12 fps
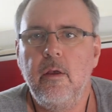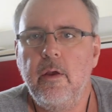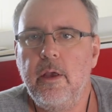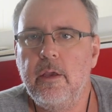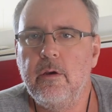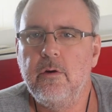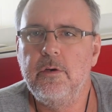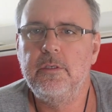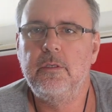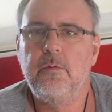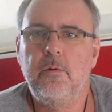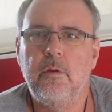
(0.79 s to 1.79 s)
Hey
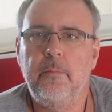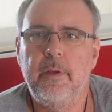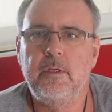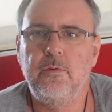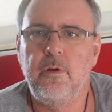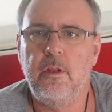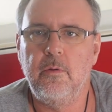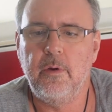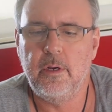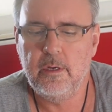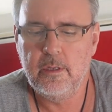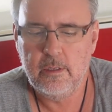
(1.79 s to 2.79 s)
guys, welcome back to another
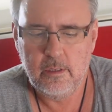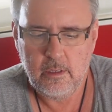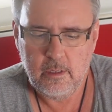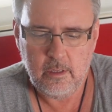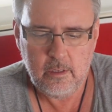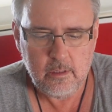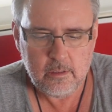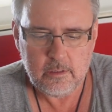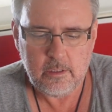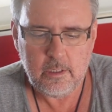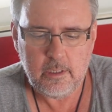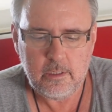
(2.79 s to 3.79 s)
one.
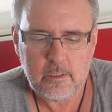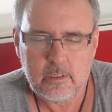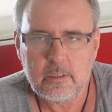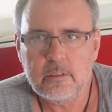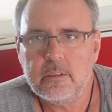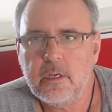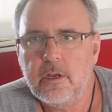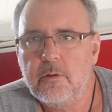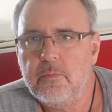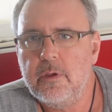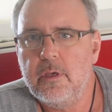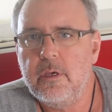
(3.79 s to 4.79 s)
Today is going to
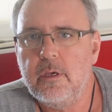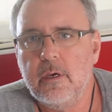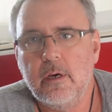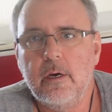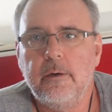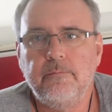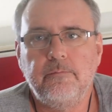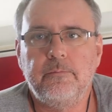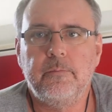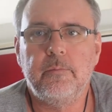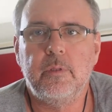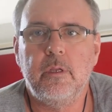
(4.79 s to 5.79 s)
be a
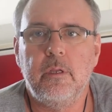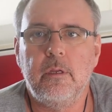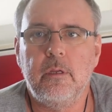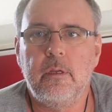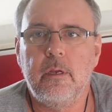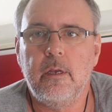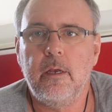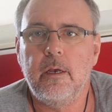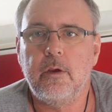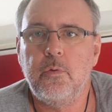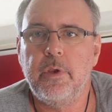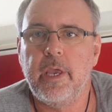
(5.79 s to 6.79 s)

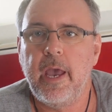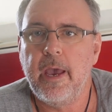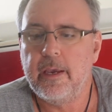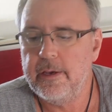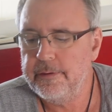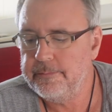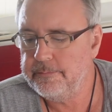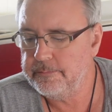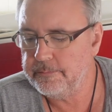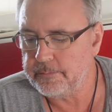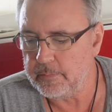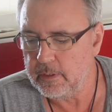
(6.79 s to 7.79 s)
quick hack.
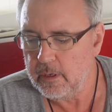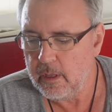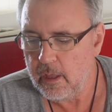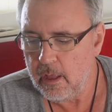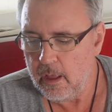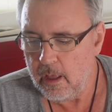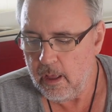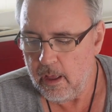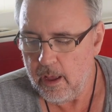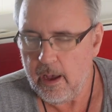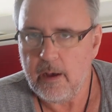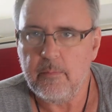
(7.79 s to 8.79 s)

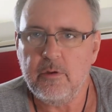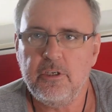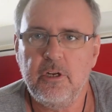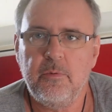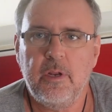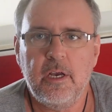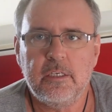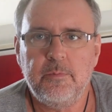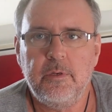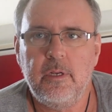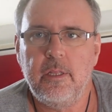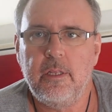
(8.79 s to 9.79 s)
A gentleman asked
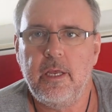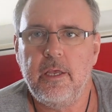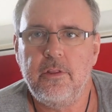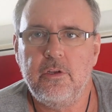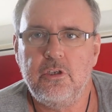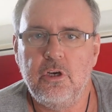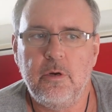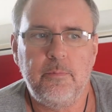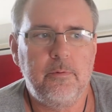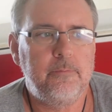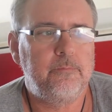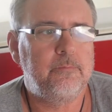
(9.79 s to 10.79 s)
me the other day in the shop